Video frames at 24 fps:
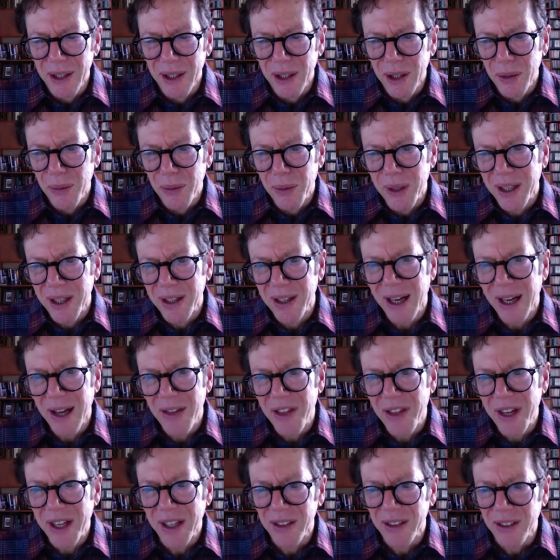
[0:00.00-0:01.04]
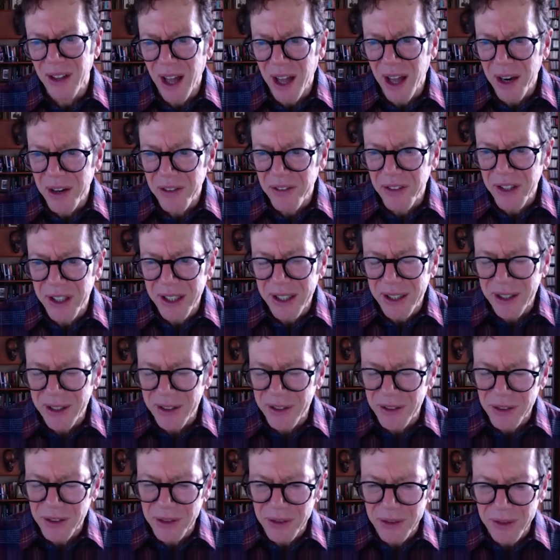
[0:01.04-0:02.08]
Well, I think a lot of it
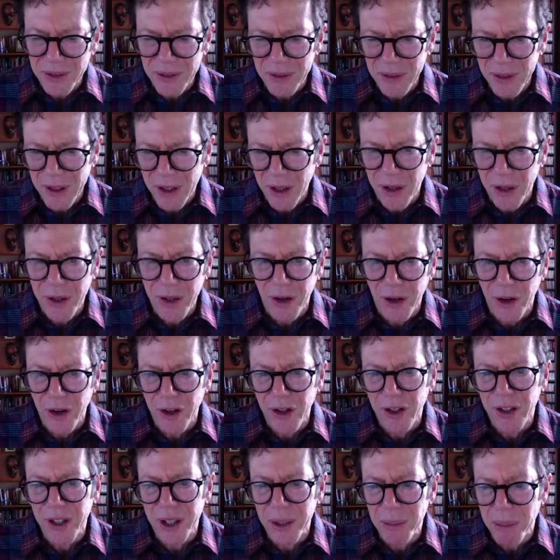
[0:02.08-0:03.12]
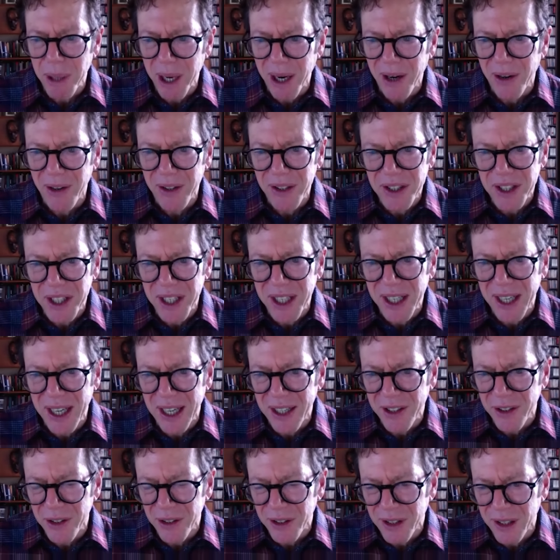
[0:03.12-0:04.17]
is your your early parenting
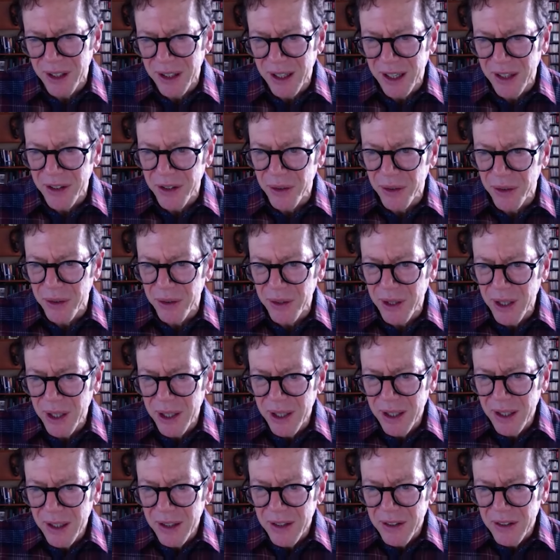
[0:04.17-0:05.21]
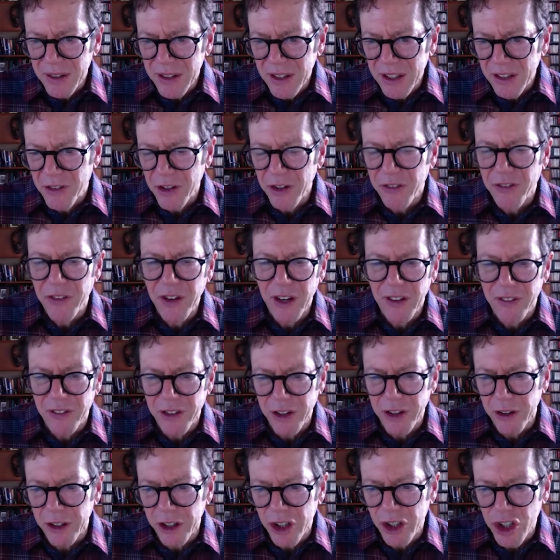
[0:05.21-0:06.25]
and your and your if you're if
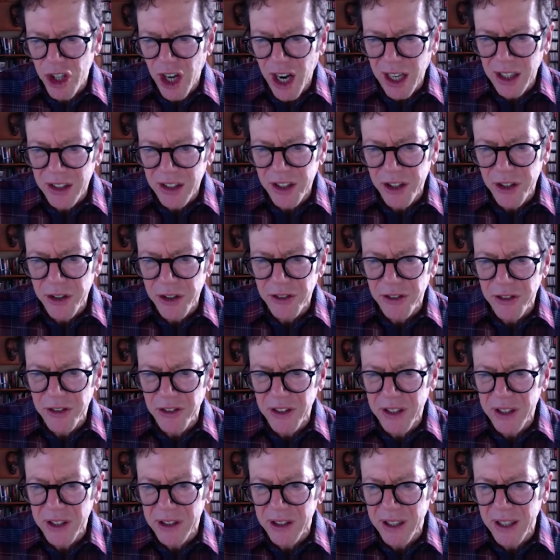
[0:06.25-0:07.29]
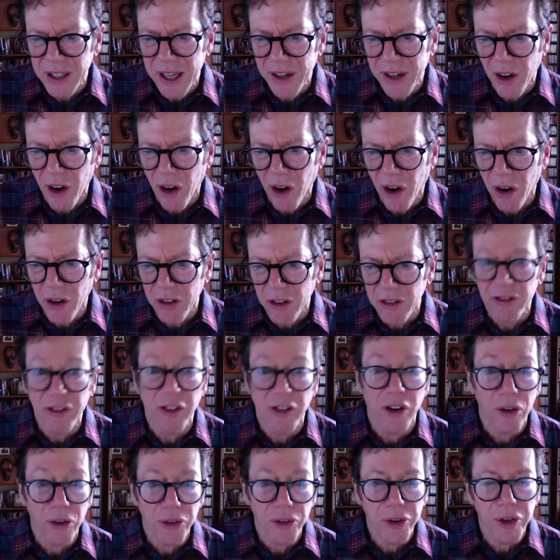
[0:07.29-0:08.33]
you're a child and you feel at all
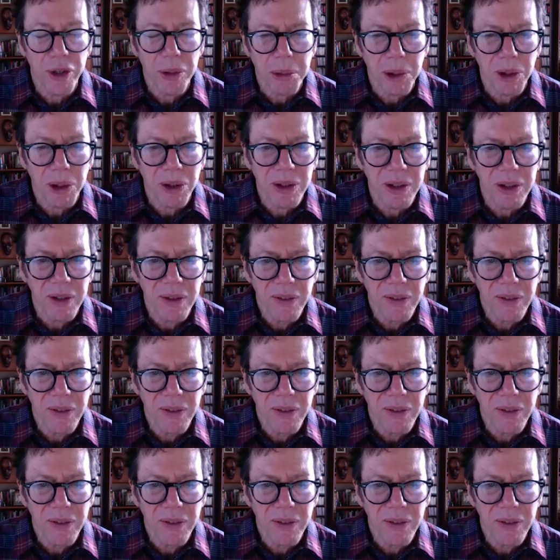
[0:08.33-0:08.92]
vulnerable,